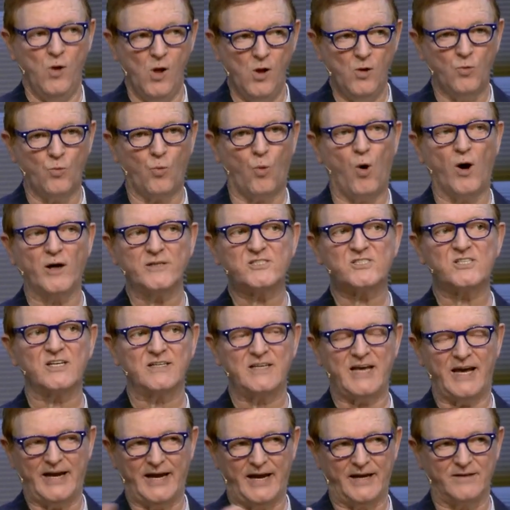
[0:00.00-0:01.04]
once
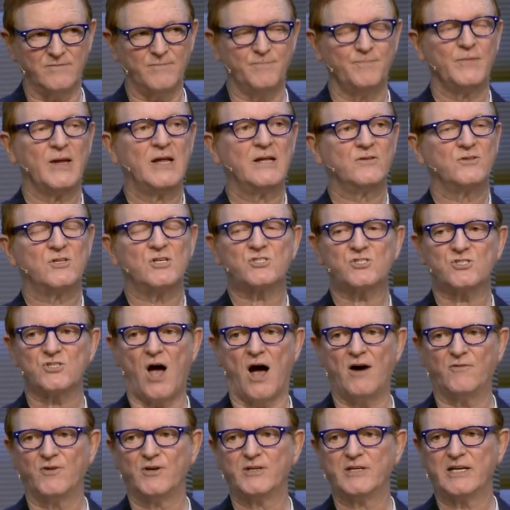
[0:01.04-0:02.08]
again, the
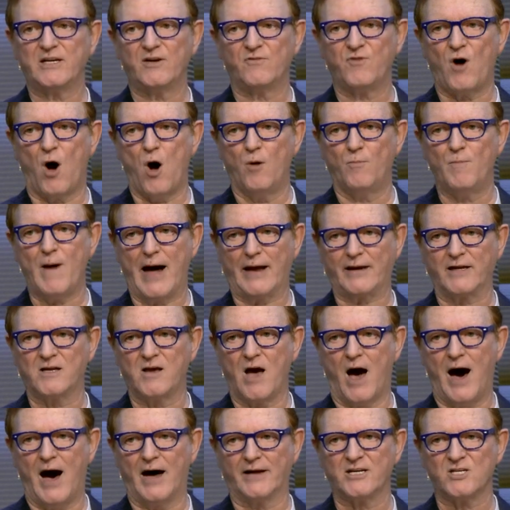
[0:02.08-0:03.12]
sovereignty of Almighty
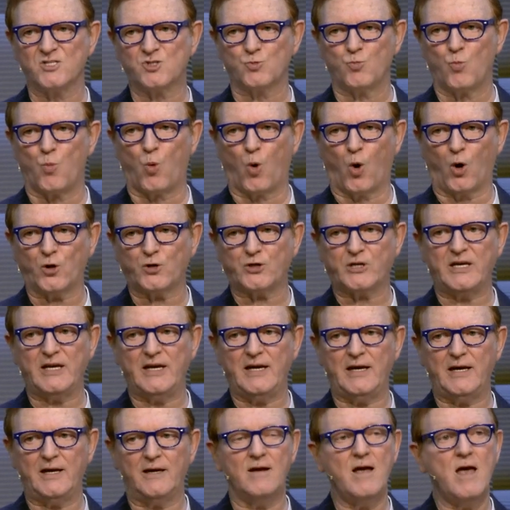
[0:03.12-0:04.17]
God is
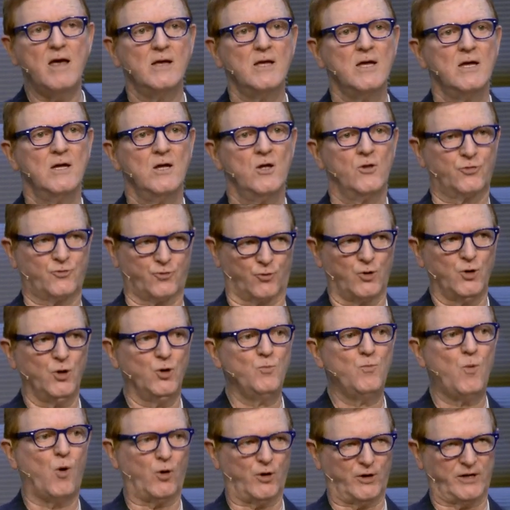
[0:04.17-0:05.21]
working through
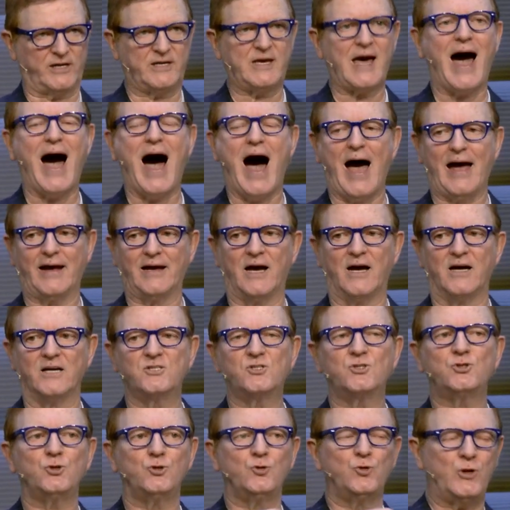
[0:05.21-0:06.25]
Mordecai
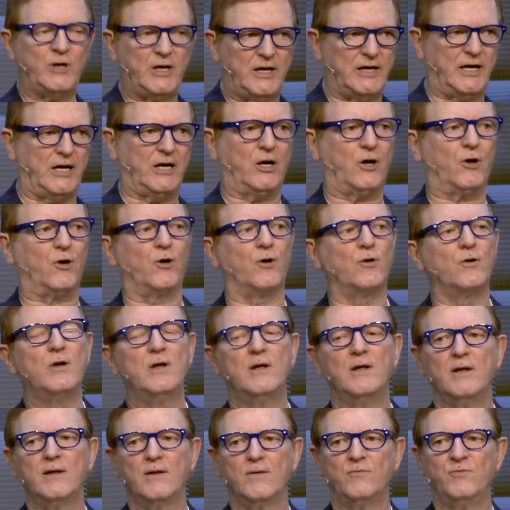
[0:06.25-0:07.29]
to hear
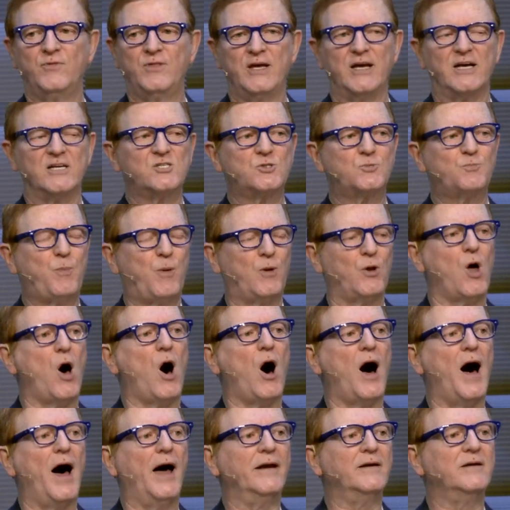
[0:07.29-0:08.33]
this
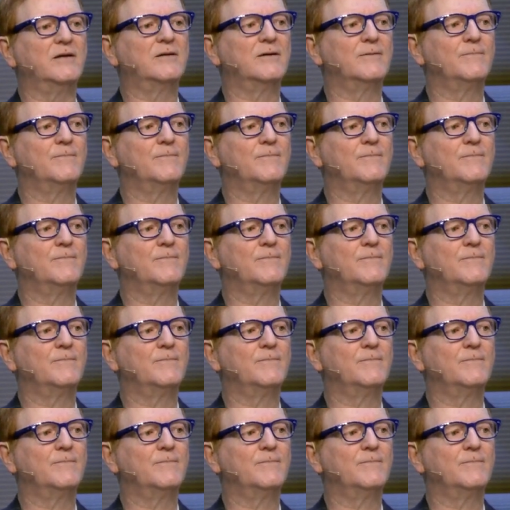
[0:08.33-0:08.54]
plot